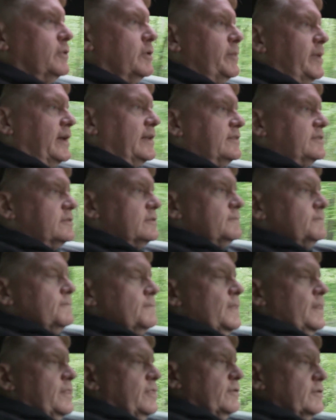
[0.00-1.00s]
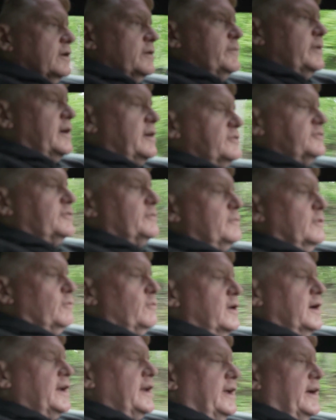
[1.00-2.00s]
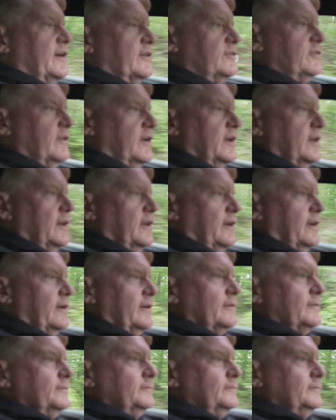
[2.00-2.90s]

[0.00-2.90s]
We're about 30 miles from the White House right now.